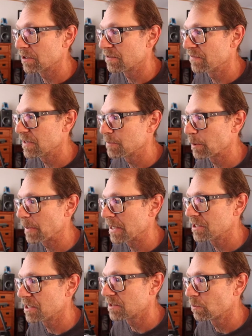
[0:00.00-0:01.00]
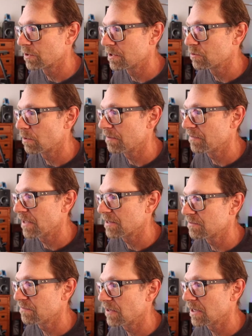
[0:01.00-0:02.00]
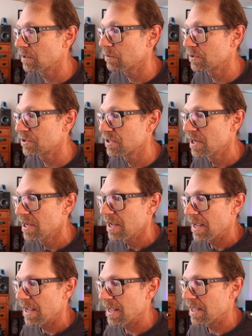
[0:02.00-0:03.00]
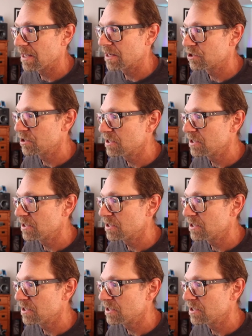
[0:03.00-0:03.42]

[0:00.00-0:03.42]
Her Facebook page has more than 12,000 followers, and she